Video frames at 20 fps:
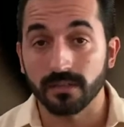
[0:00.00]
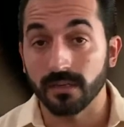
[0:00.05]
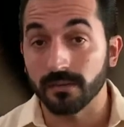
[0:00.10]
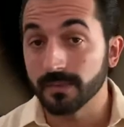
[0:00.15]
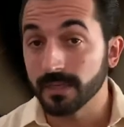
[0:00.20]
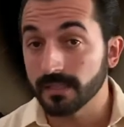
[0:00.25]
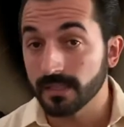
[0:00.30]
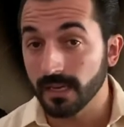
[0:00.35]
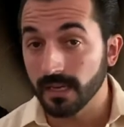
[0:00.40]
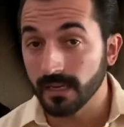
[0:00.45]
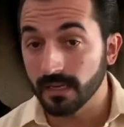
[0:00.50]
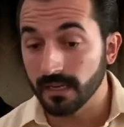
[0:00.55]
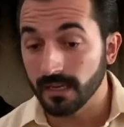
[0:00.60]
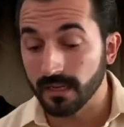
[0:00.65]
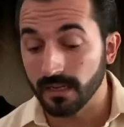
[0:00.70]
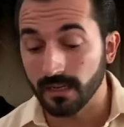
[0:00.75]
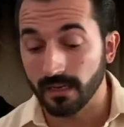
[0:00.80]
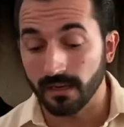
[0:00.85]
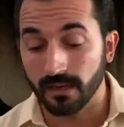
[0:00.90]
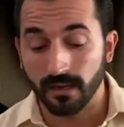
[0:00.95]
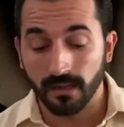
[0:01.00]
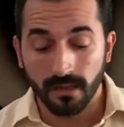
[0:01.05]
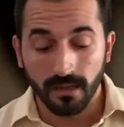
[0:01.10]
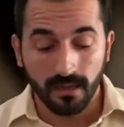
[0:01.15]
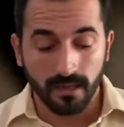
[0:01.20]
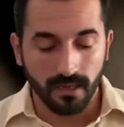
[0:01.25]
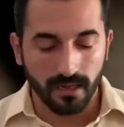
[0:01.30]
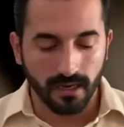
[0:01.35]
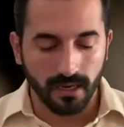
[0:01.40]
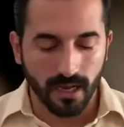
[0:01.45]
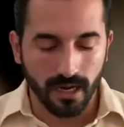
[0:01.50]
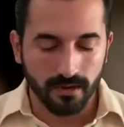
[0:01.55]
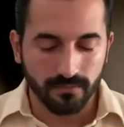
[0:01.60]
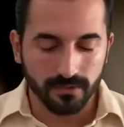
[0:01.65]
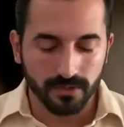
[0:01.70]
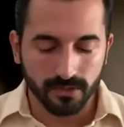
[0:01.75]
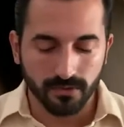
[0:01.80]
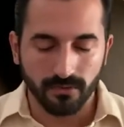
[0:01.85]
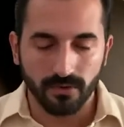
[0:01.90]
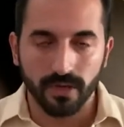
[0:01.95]
imitating and kind of
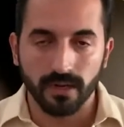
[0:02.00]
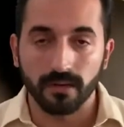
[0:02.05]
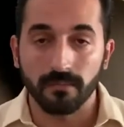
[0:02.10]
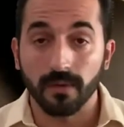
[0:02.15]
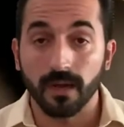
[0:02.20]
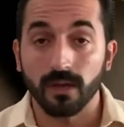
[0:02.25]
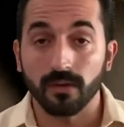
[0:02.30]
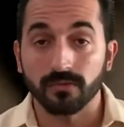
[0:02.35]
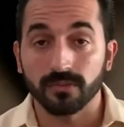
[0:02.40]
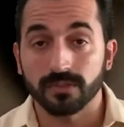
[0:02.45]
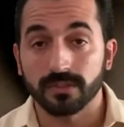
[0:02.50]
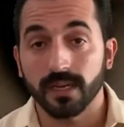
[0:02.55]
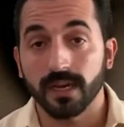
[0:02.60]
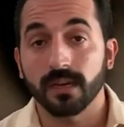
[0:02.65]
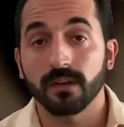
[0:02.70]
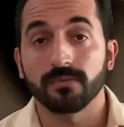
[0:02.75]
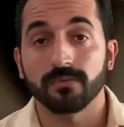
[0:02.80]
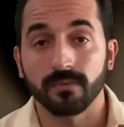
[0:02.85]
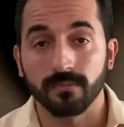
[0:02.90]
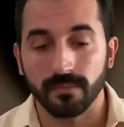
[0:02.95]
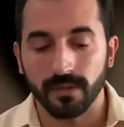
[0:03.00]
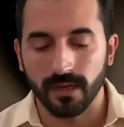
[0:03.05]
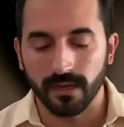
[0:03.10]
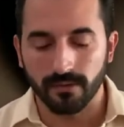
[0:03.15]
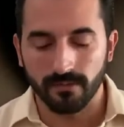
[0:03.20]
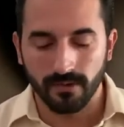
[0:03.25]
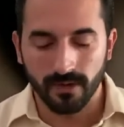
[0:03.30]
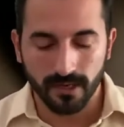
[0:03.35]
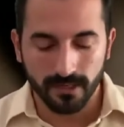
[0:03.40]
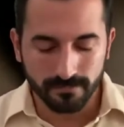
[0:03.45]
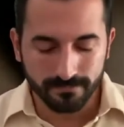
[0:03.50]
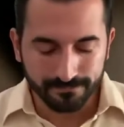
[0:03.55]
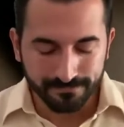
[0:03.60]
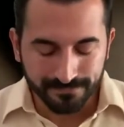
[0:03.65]
just creating my own style from that, right?